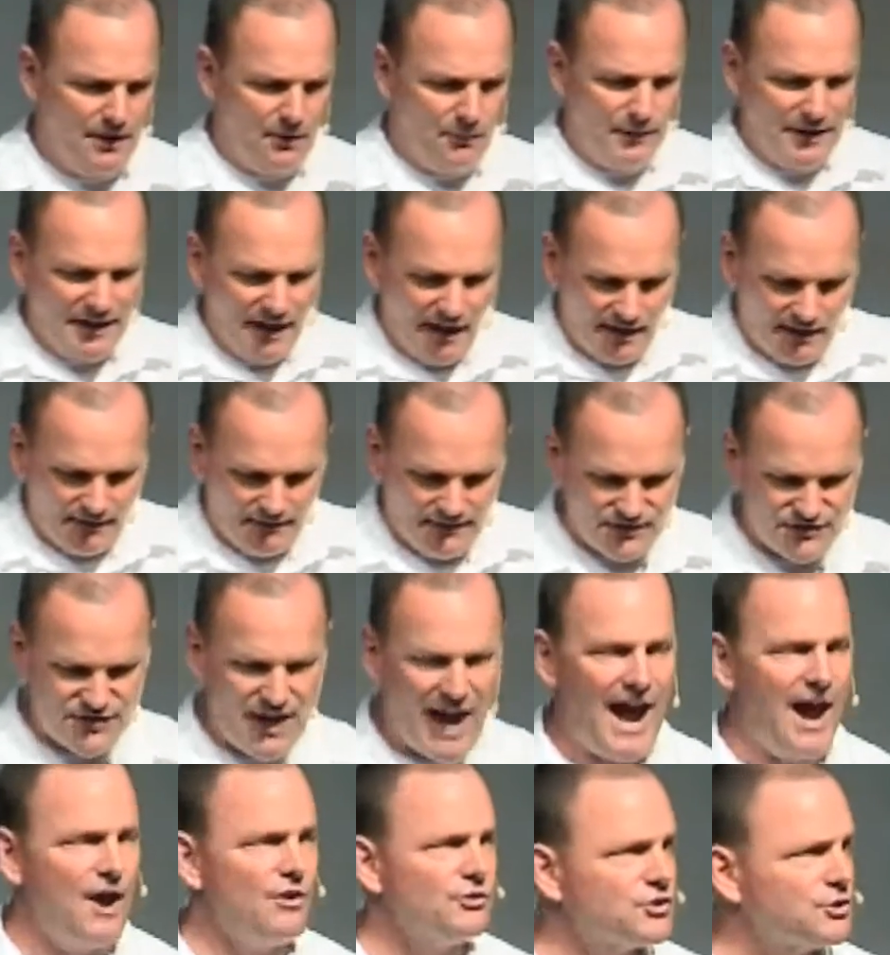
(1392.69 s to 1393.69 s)
We got on this
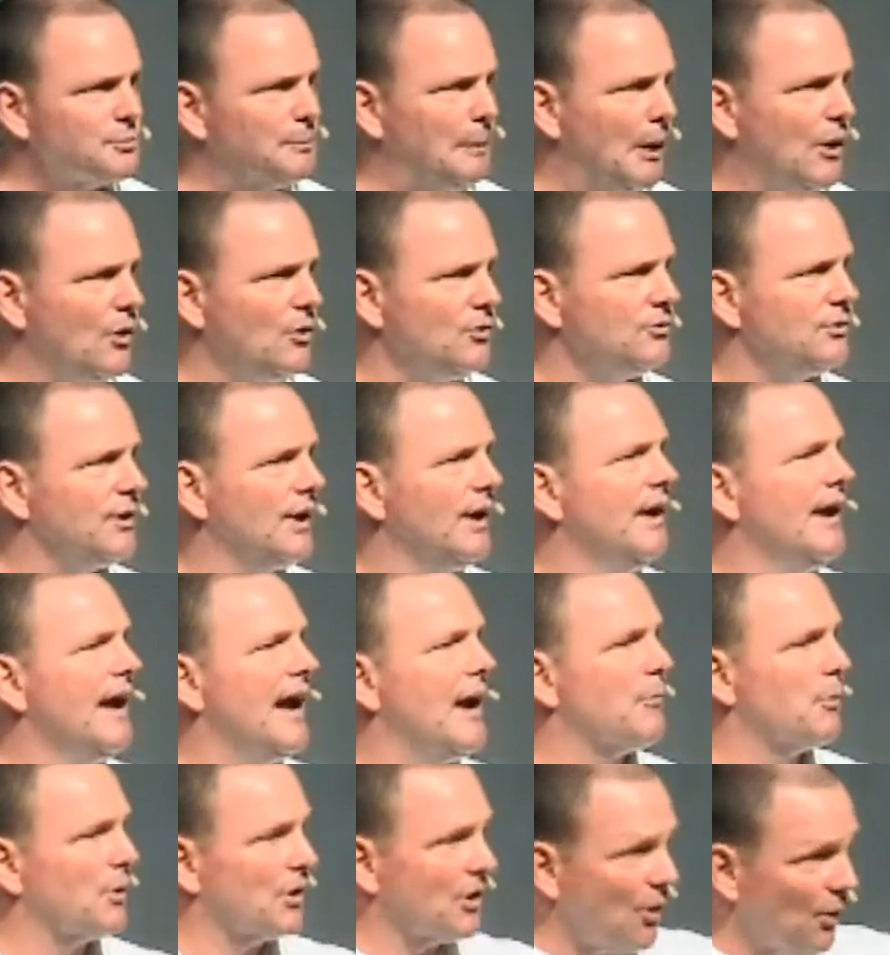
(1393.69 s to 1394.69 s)
houseboat,
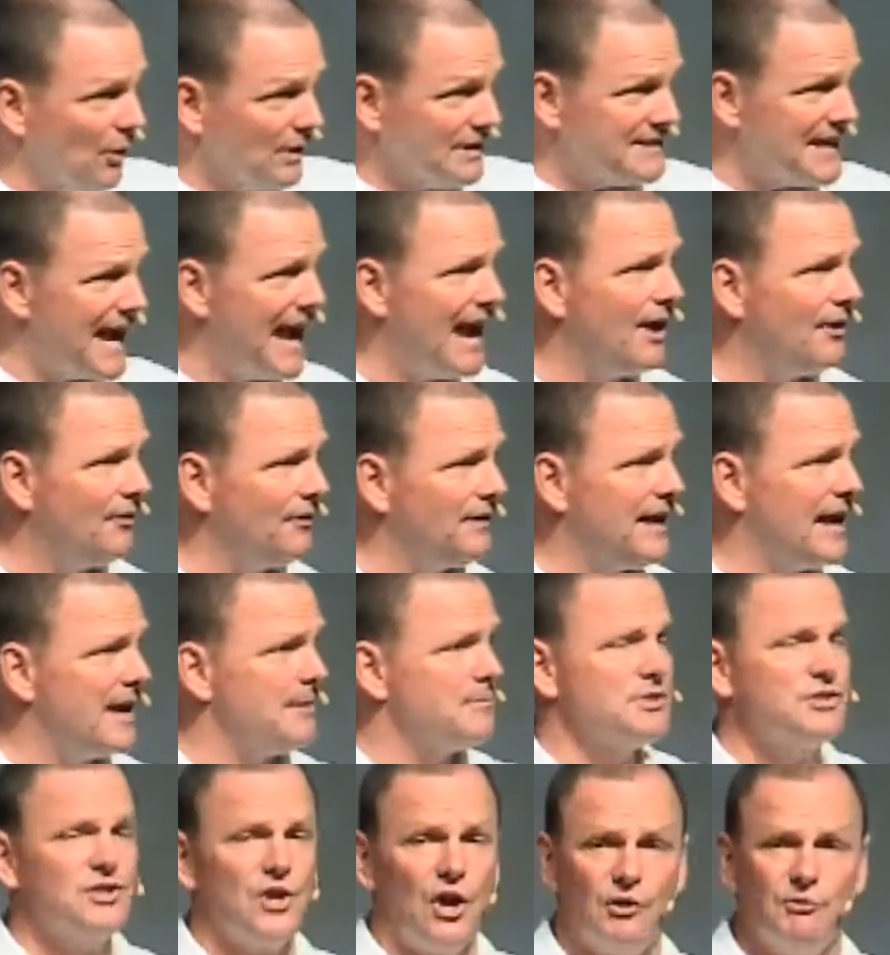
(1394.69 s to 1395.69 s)
and we're going down the
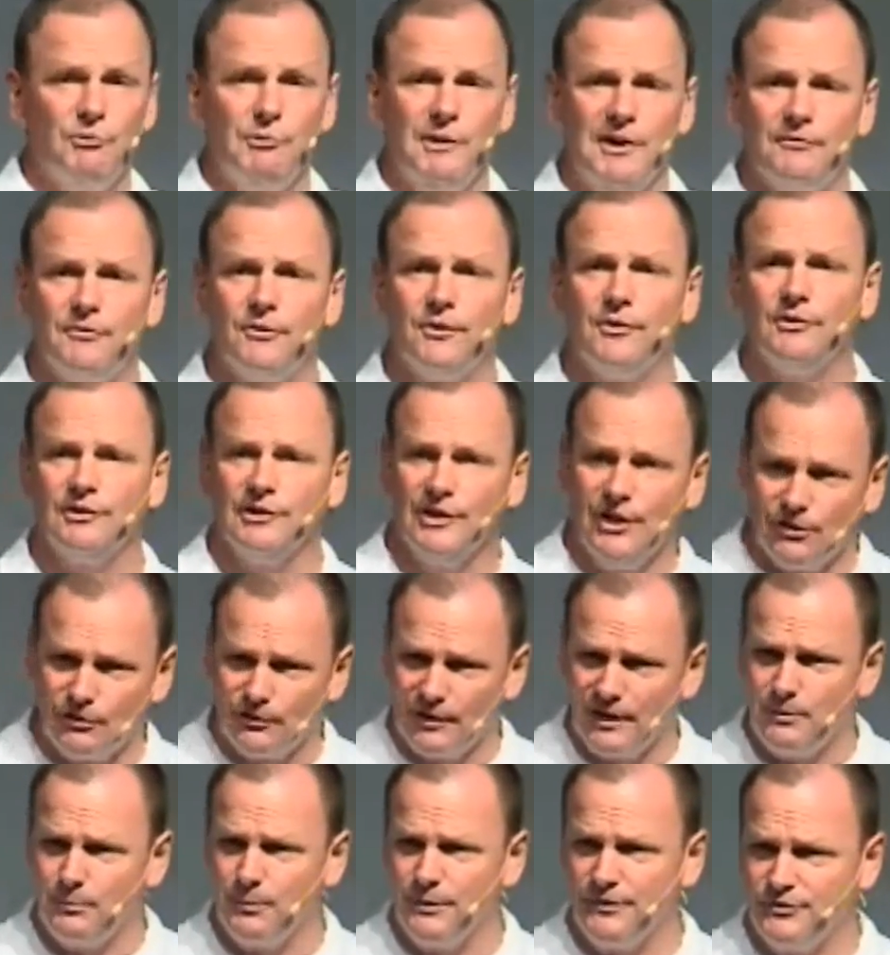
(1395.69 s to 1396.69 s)
Amazon River
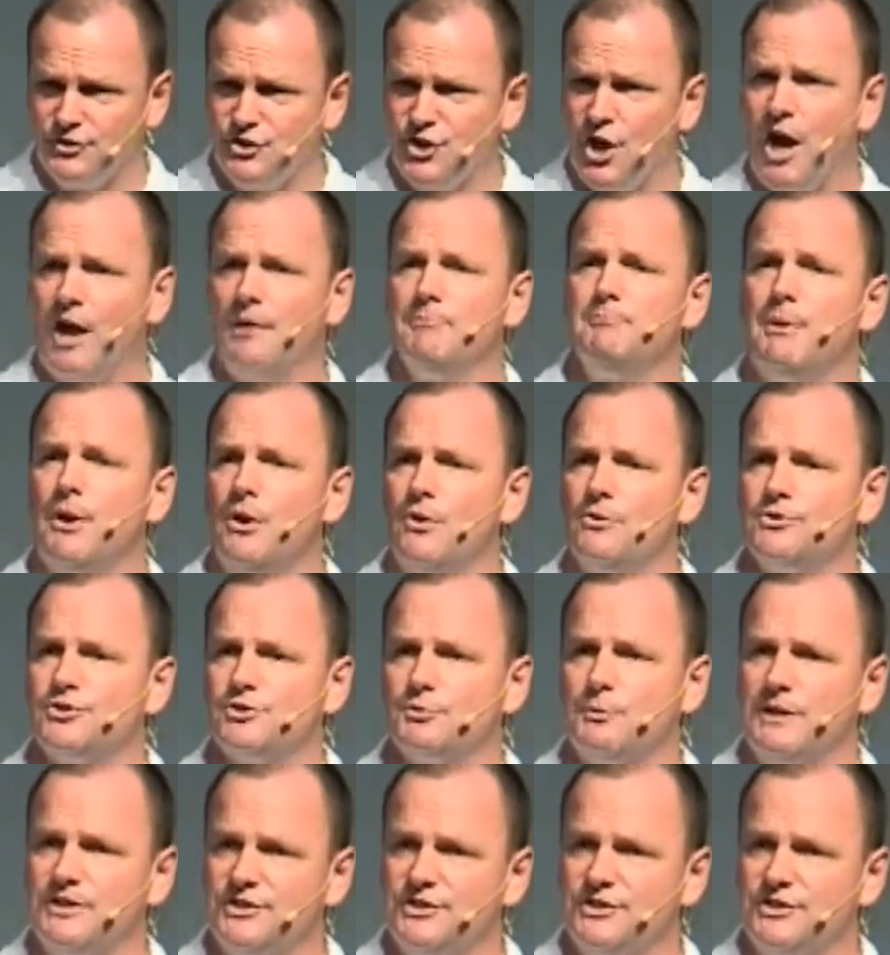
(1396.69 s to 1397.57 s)
literally with John boats.